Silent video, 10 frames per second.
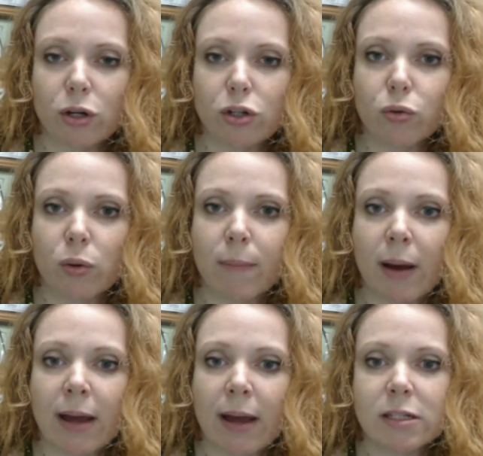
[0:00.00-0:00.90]
There's three
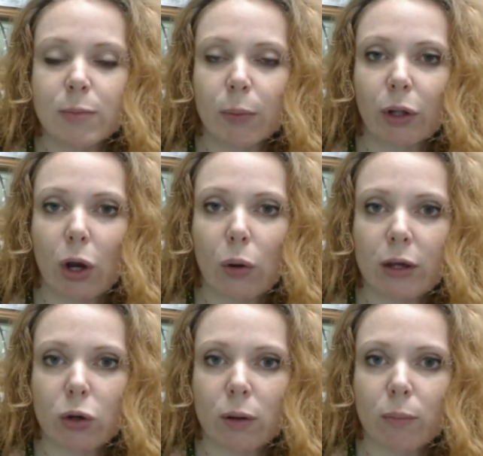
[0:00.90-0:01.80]
buttons below that
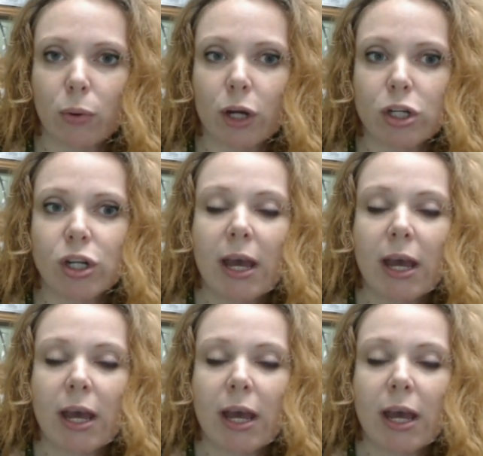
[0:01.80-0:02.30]
you can push.